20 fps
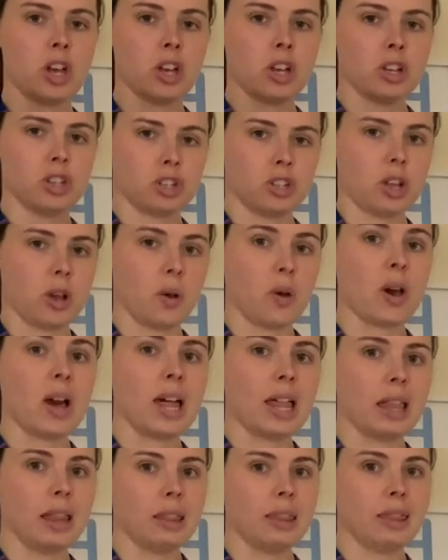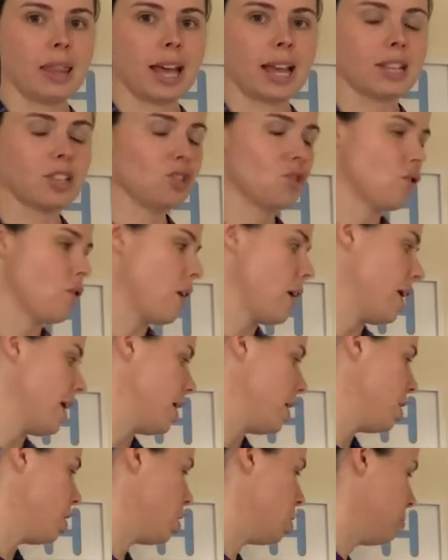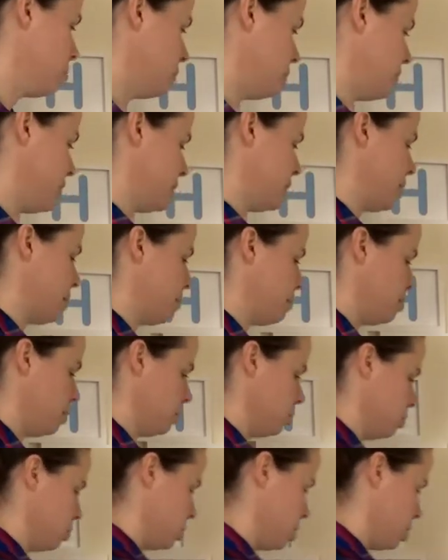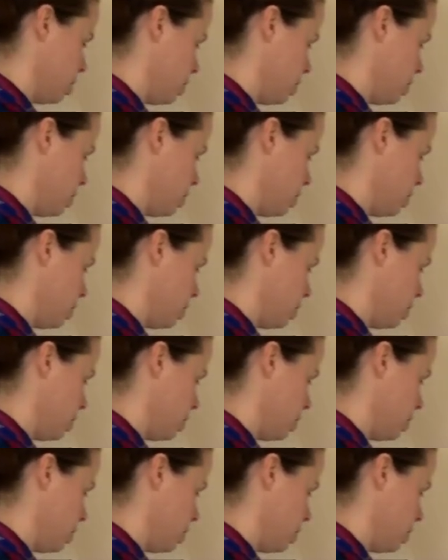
So let's try a couple of examples.